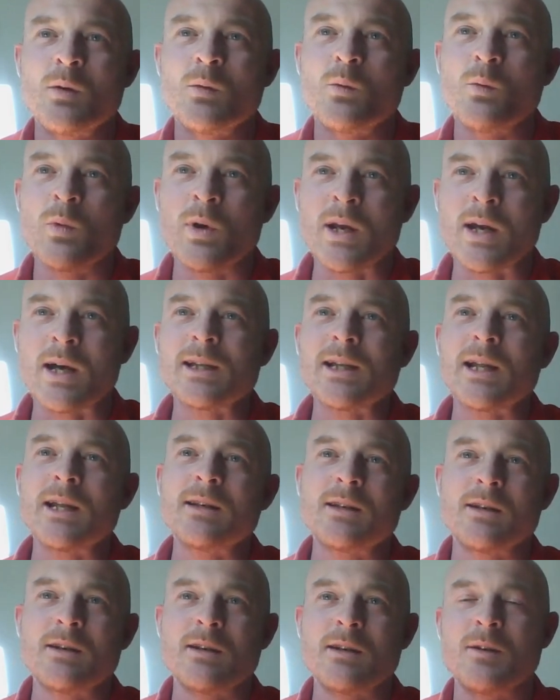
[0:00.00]
When I
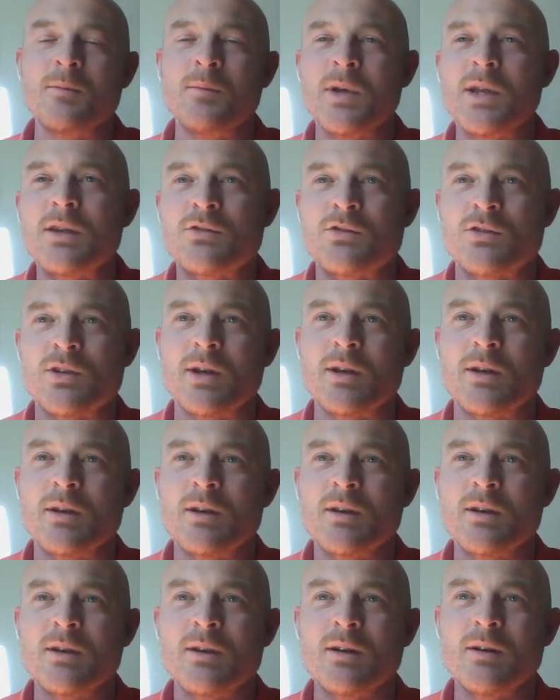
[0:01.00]
landed at the military,
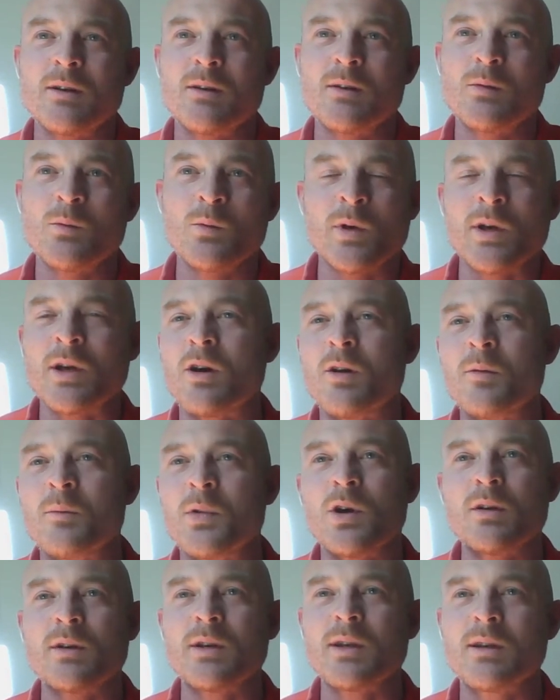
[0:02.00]
we got
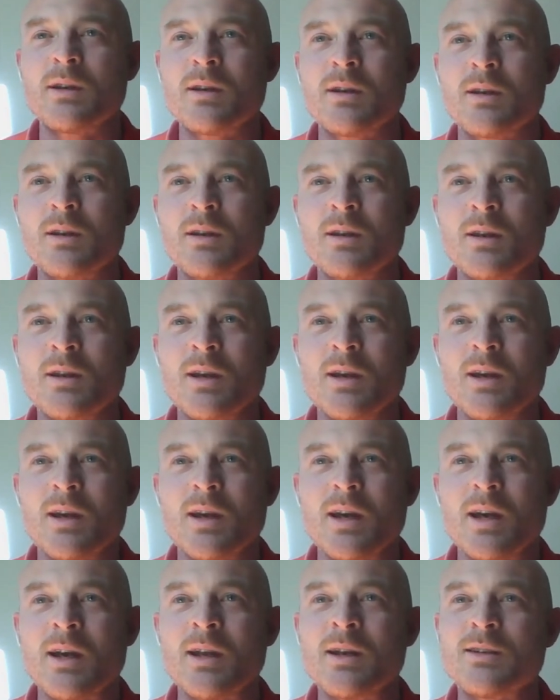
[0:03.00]
onboarded.
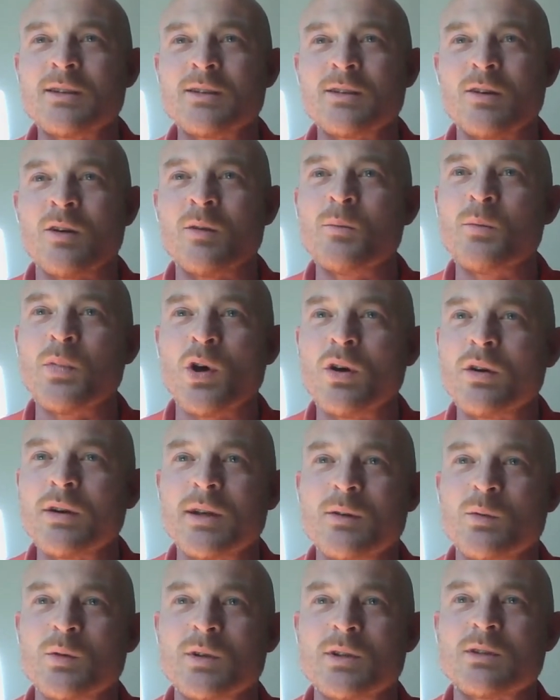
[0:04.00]
And
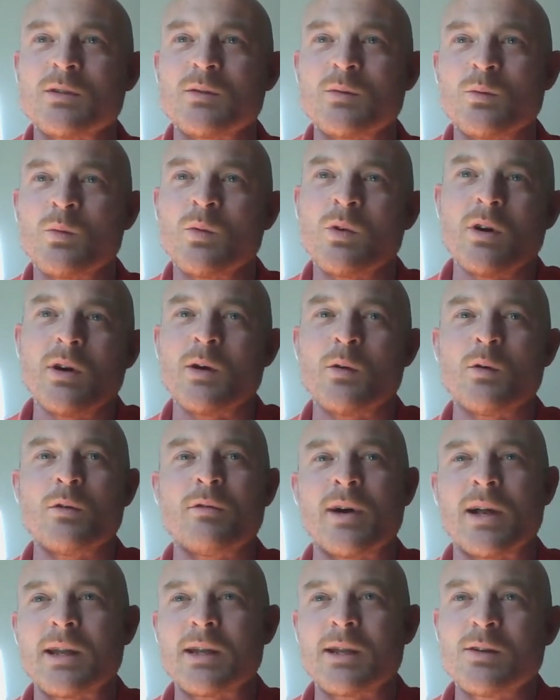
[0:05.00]
onboarded was, what are our
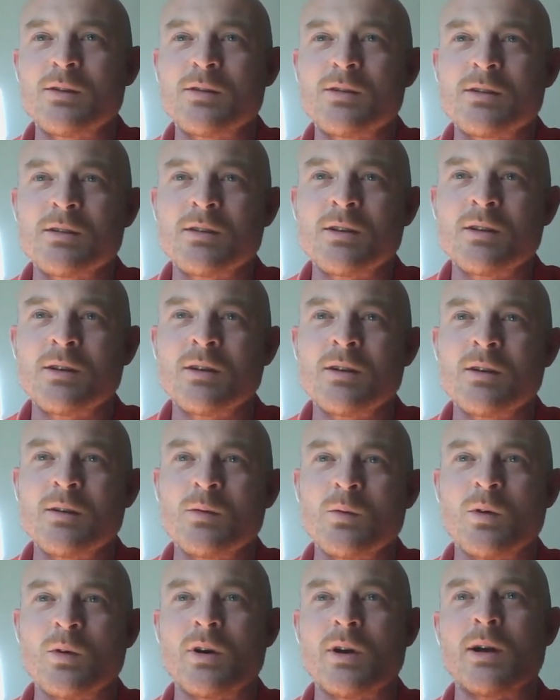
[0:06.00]
values?
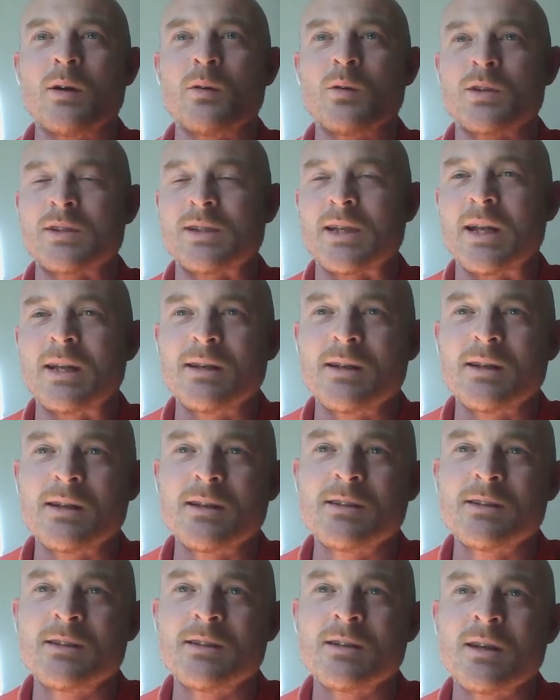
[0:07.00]
What are our
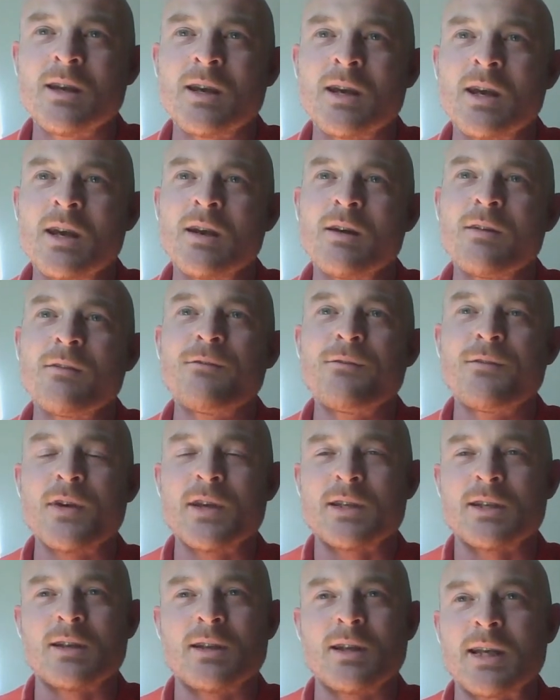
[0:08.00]
standards?
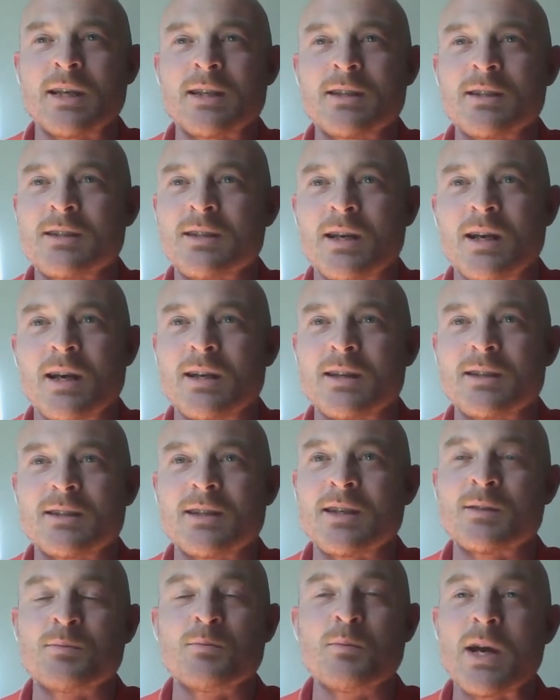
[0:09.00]
Physical exercise
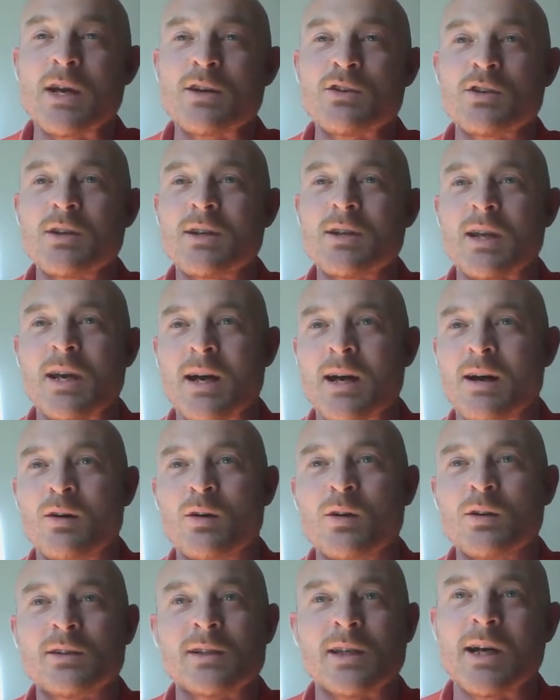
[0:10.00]
is measured at
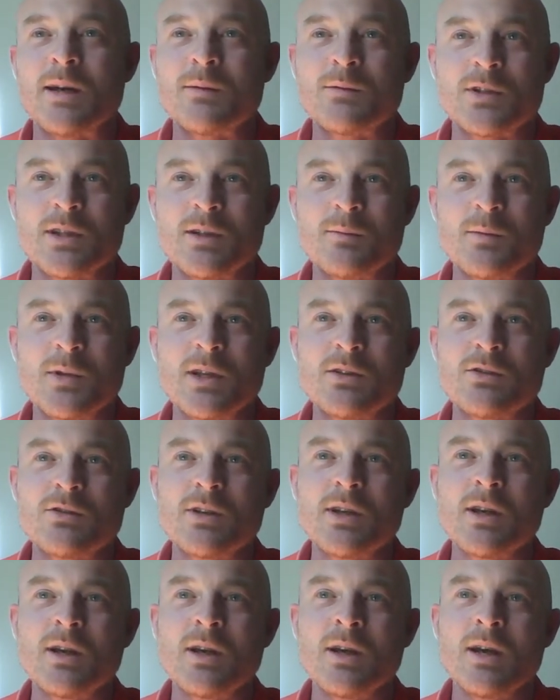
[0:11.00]
all times in the
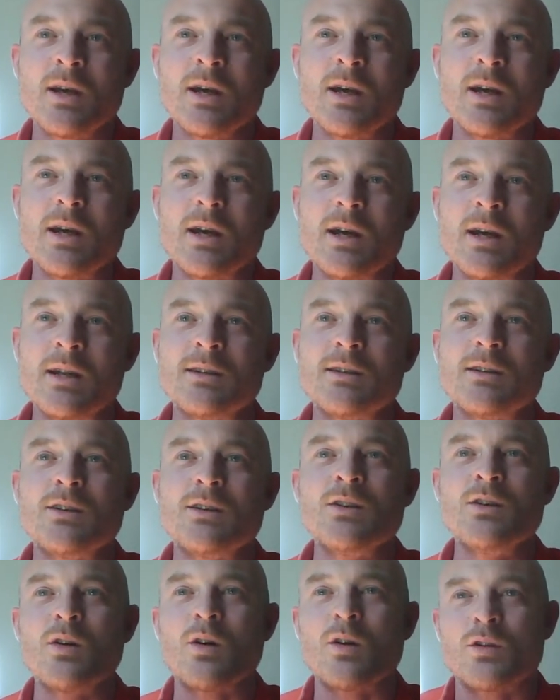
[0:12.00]
military. and
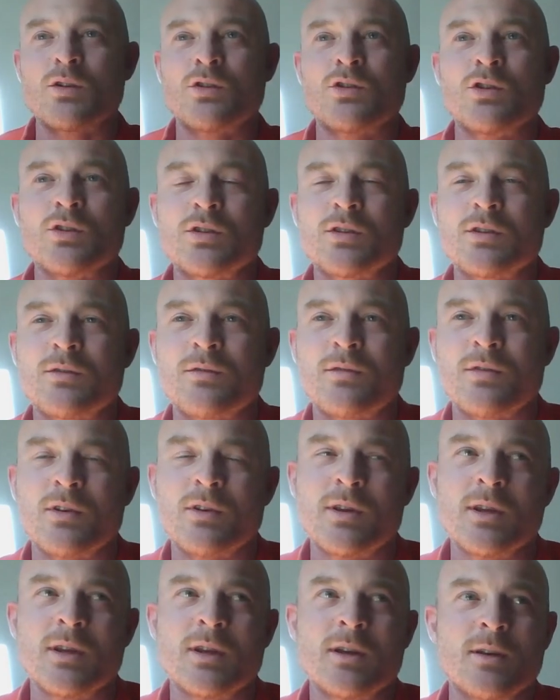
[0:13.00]
not just for
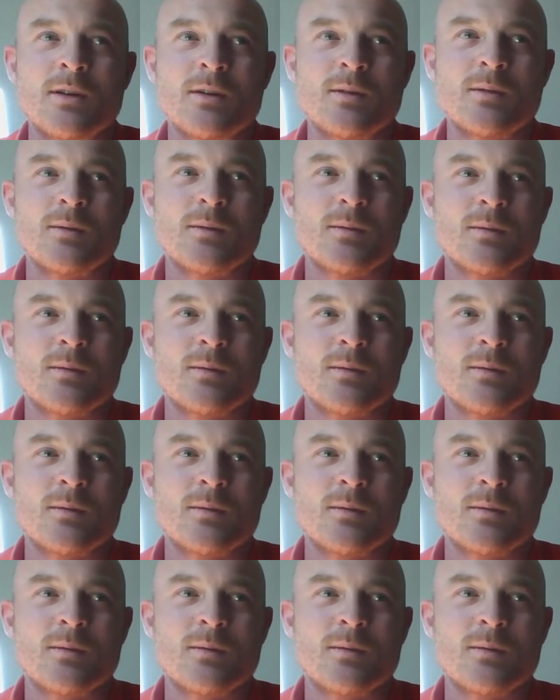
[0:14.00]
the